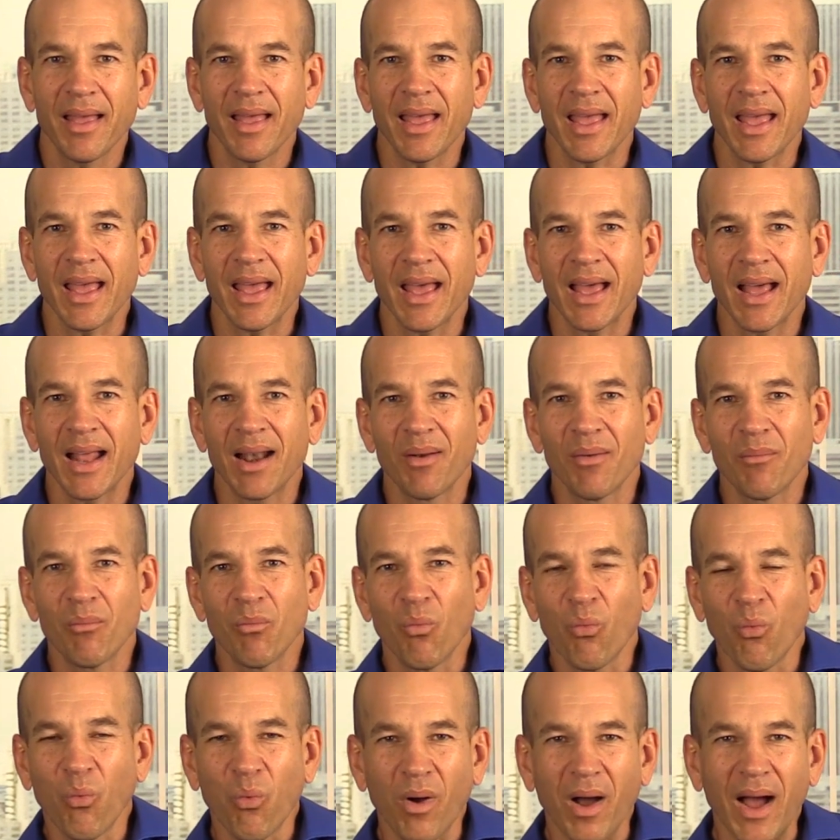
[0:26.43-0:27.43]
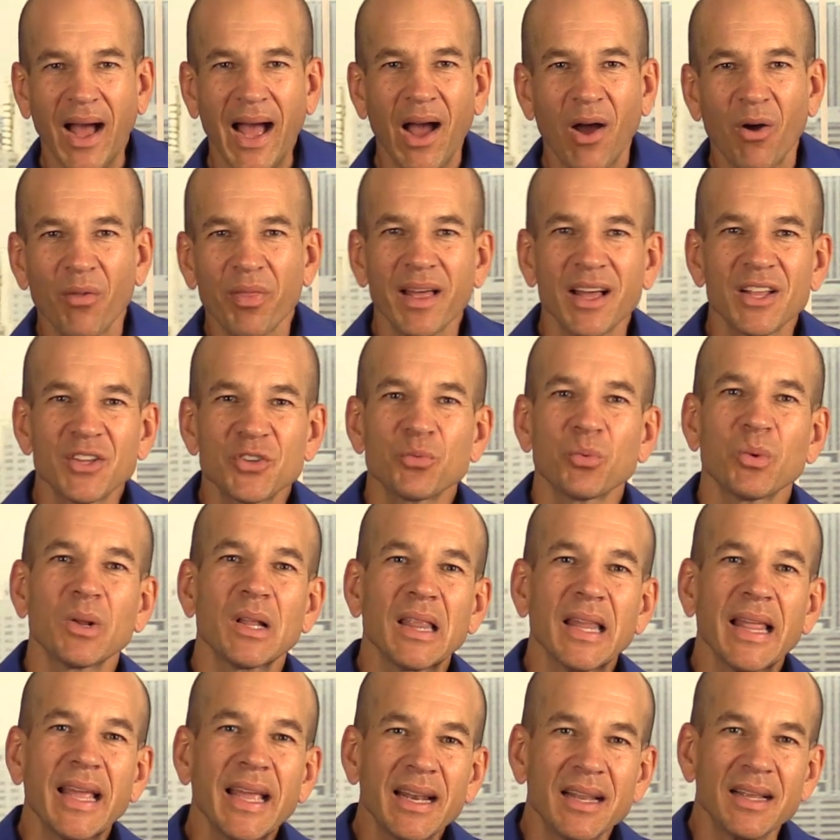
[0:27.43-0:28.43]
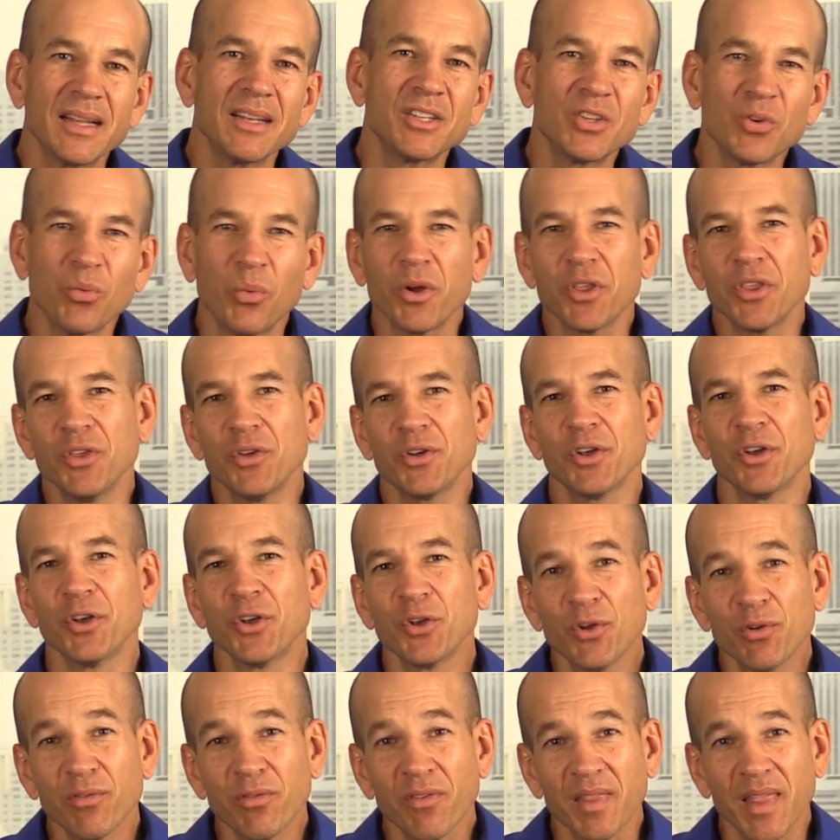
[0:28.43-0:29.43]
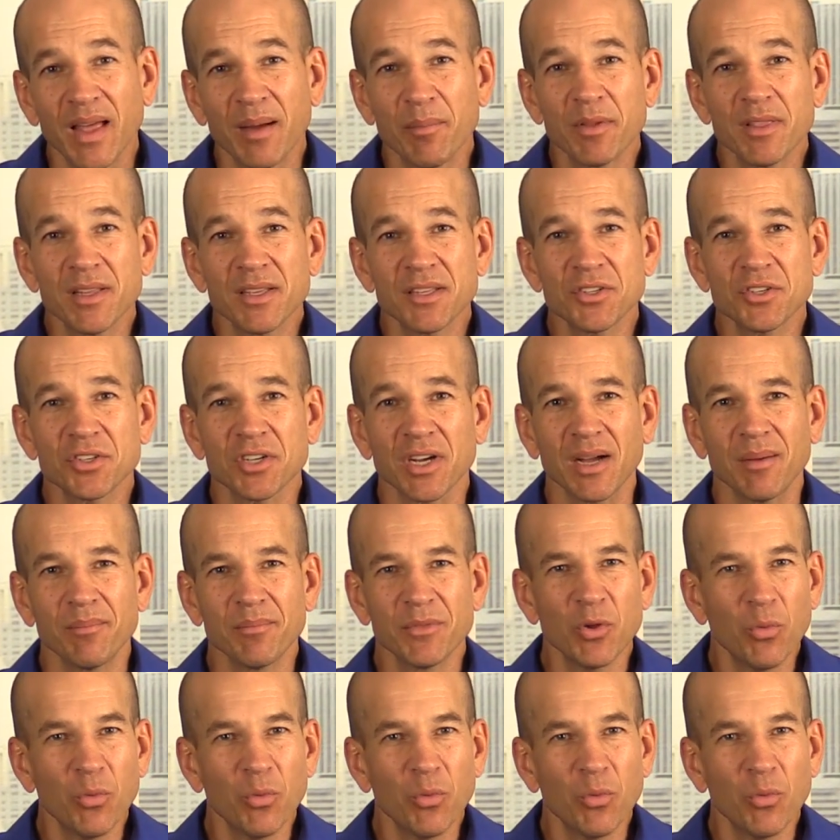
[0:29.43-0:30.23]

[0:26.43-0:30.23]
and how that's related to what you can do for them in this job.